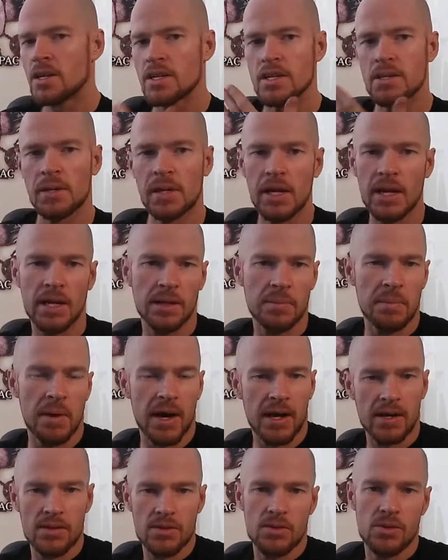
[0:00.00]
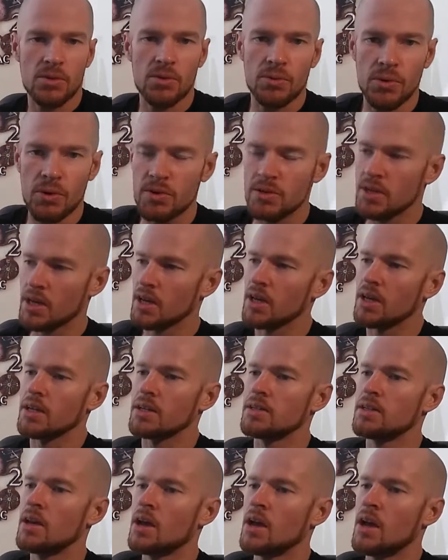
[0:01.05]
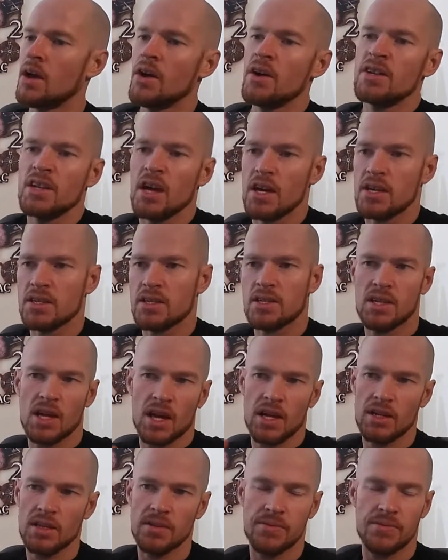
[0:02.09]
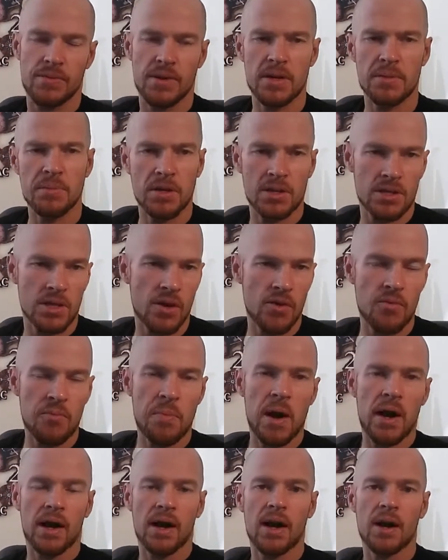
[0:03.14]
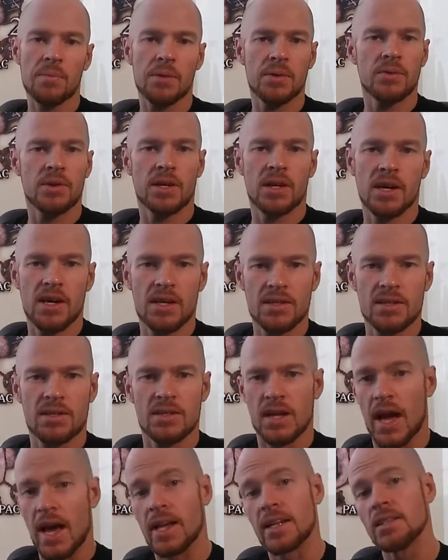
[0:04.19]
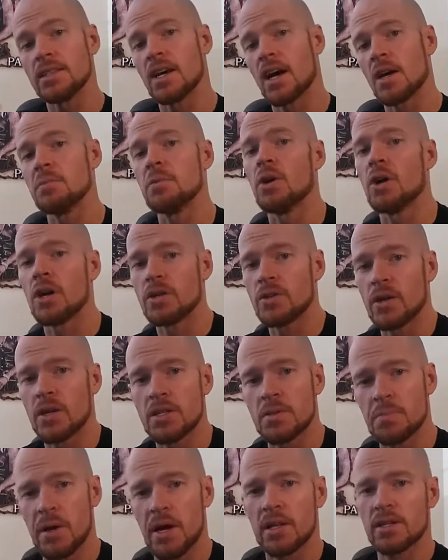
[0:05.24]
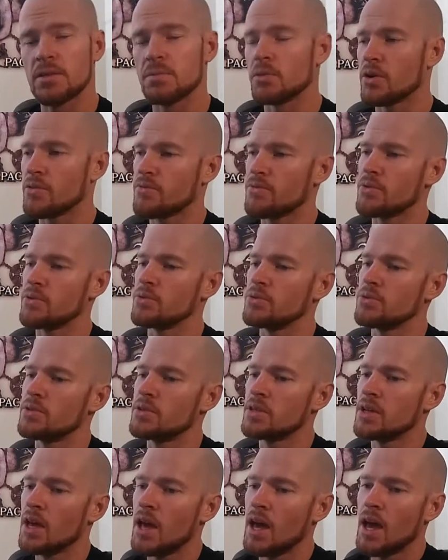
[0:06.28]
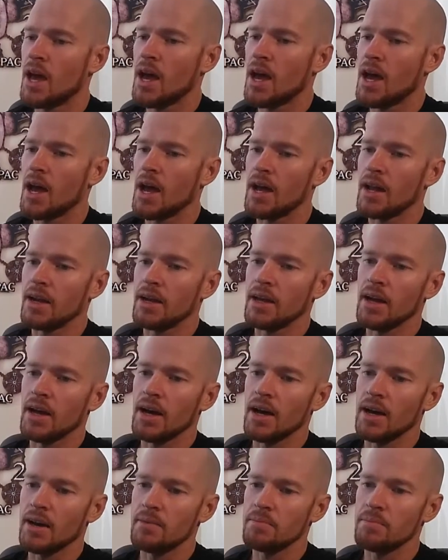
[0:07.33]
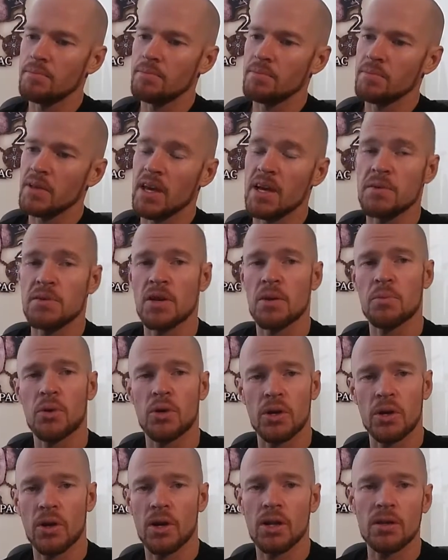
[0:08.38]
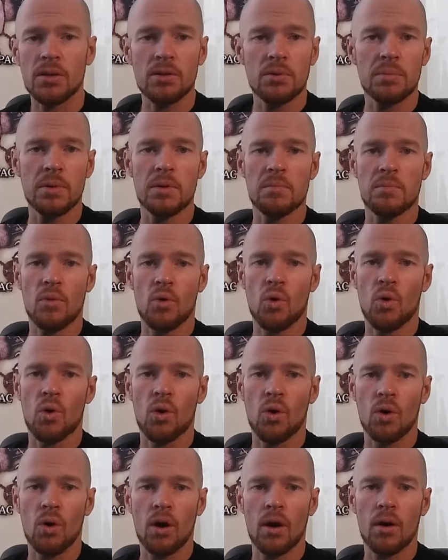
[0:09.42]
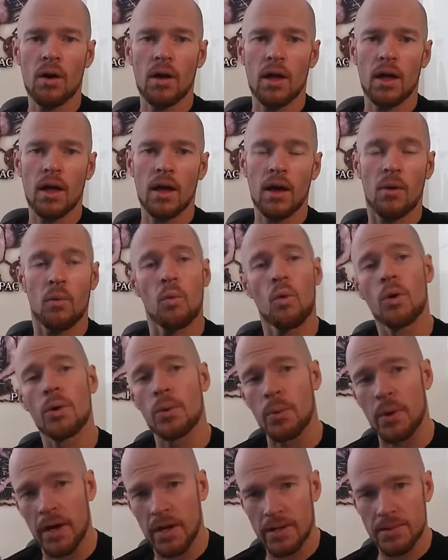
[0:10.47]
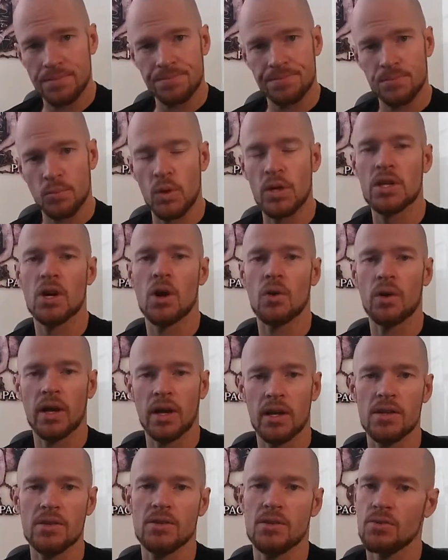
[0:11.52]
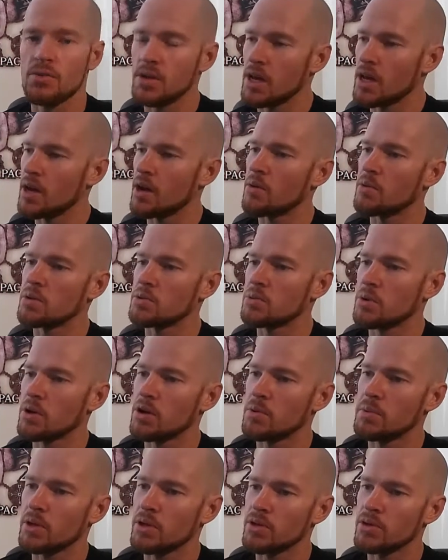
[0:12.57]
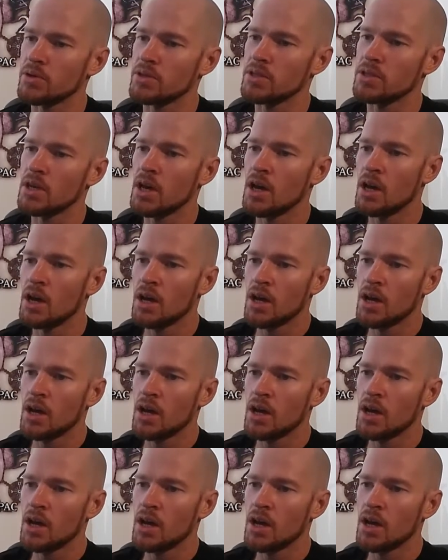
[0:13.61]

Just getting back into a routine, just starting to feed myself back up in regards to adding carbohydrates back to my foods, and so putting on a little bit more water weight, which I'll get into now as well, because